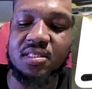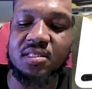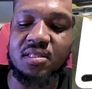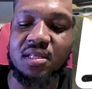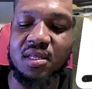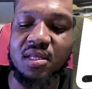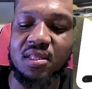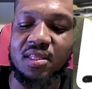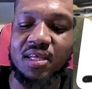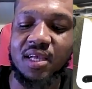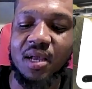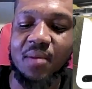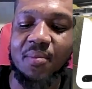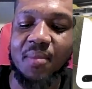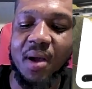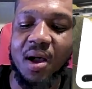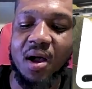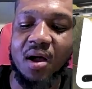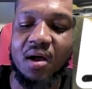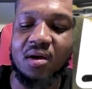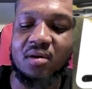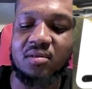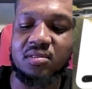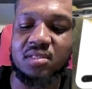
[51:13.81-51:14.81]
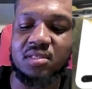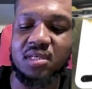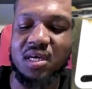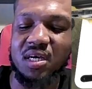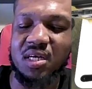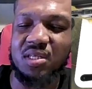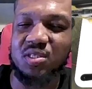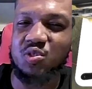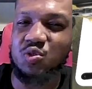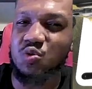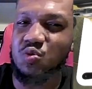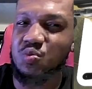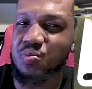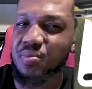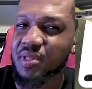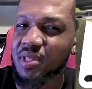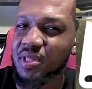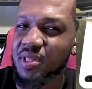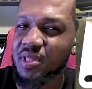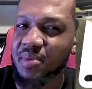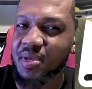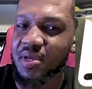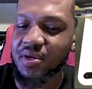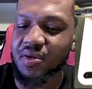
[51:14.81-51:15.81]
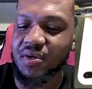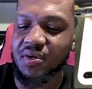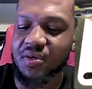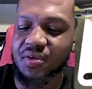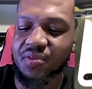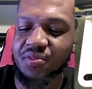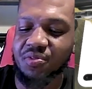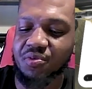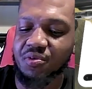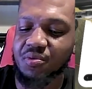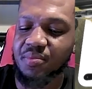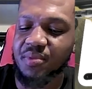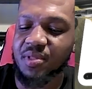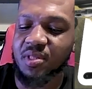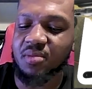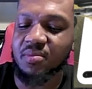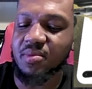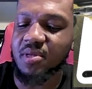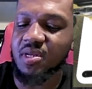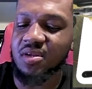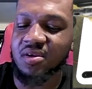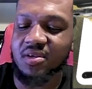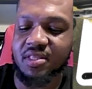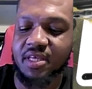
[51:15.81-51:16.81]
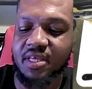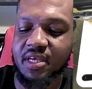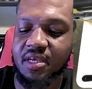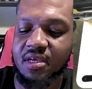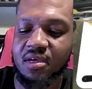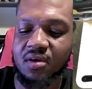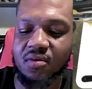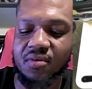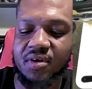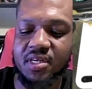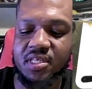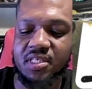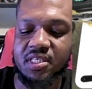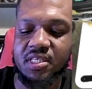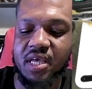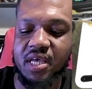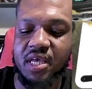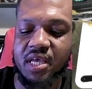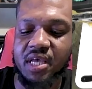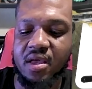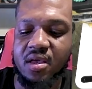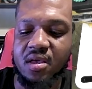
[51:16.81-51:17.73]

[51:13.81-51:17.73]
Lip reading: I think about 2mm, 3mm, I think I want to say.